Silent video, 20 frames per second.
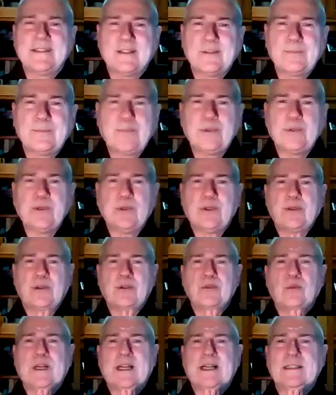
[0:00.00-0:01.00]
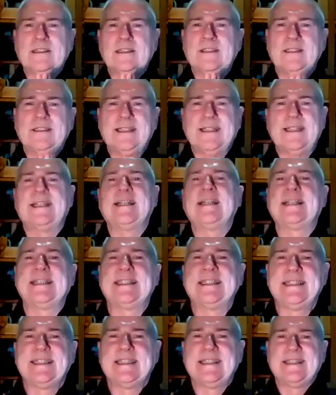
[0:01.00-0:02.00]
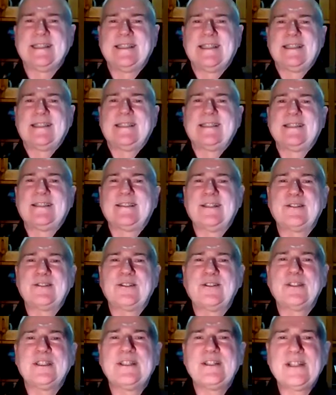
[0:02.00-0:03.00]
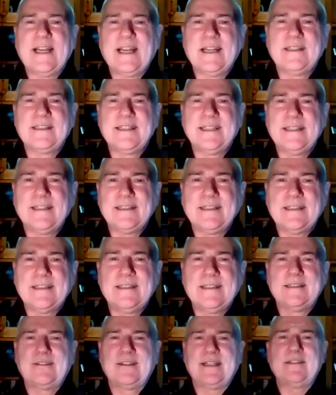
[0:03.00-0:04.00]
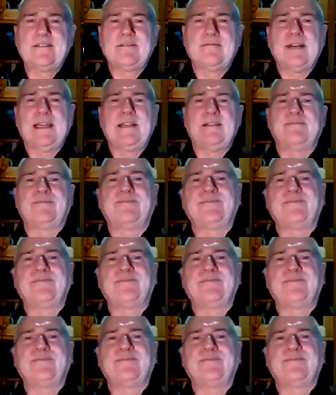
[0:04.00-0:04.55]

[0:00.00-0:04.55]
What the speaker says: hope you're all well today. So let's do the chanting straight away.